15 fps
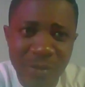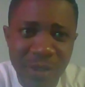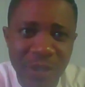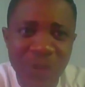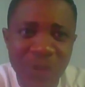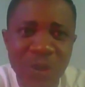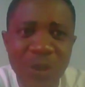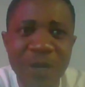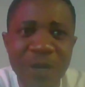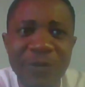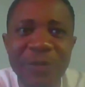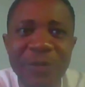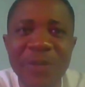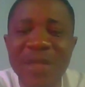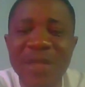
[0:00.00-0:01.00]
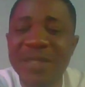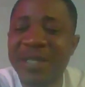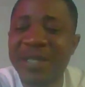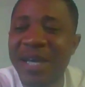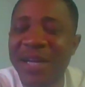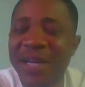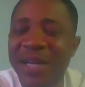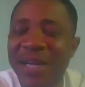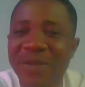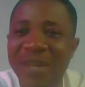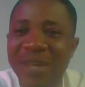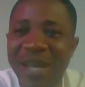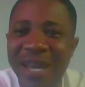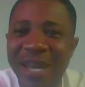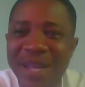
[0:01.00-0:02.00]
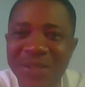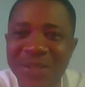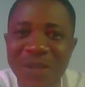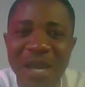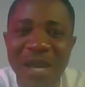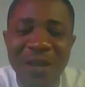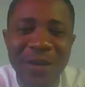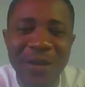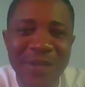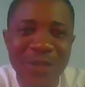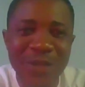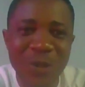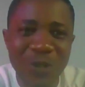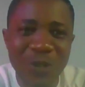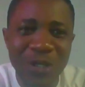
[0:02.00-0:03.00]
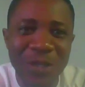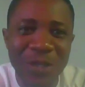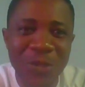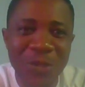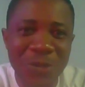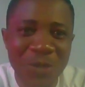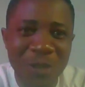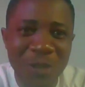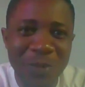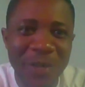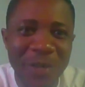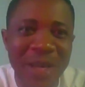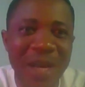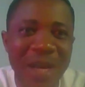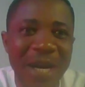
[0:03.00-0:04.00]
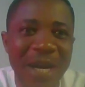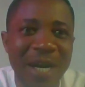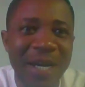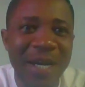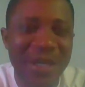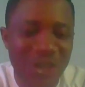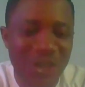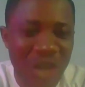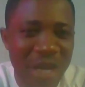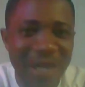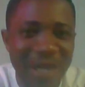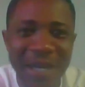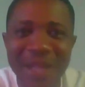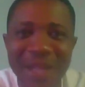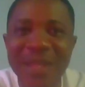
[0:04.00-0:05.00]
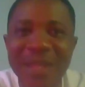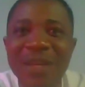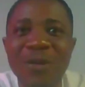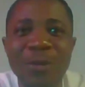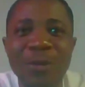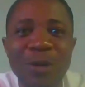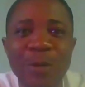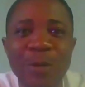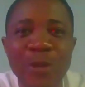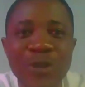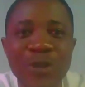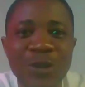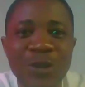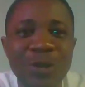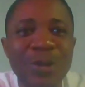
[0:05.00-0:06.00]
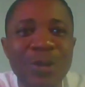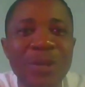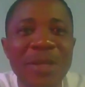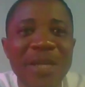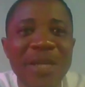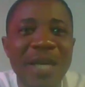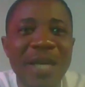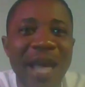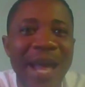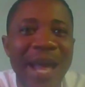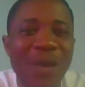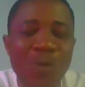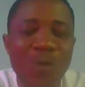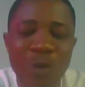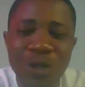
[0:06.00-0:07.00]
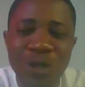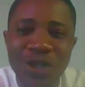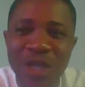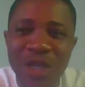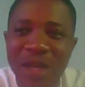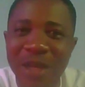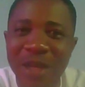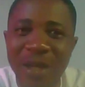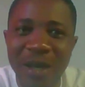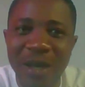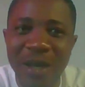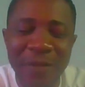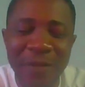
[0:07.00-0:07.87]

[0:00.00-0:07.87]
So if you missed any of the class, you can always go to the YouTube uh, channel, Urhobo School, and watch uh, the